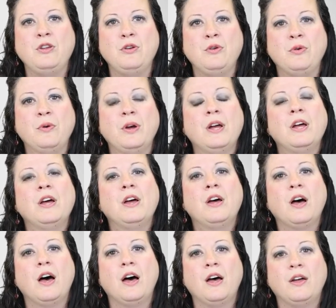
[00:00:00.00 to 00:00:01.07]
you
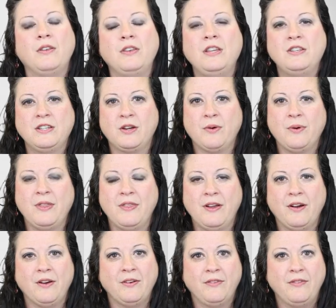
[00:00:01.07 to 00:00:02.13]
need to go in
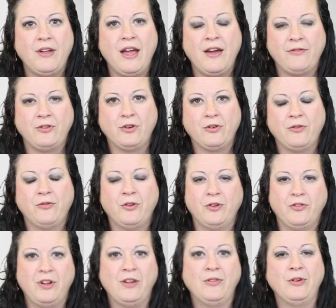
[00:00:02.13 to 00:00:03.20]
there after
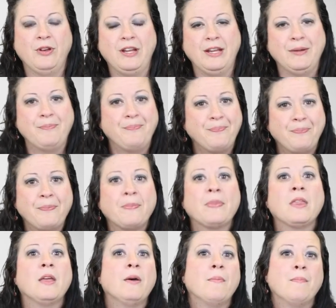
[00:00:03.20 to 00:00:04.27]
first downloading it.
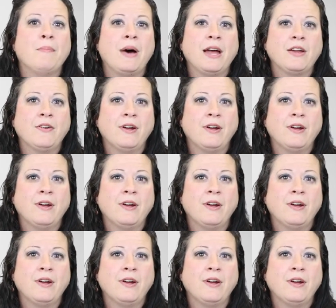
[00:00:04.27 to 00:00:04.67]
My